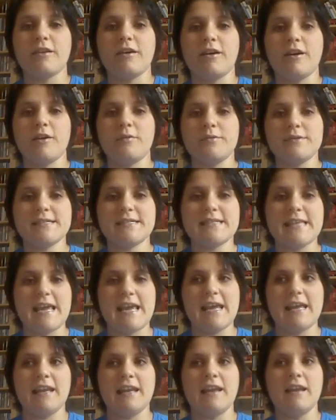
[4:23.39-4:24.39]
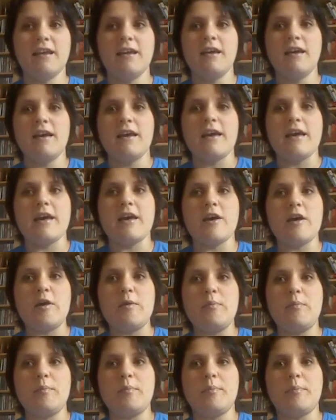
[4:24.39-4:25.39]
I was seen
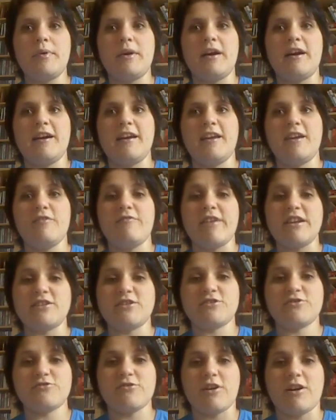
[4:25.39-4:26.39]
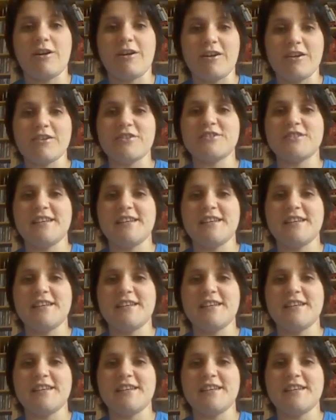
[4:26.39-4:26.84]
by a registrar.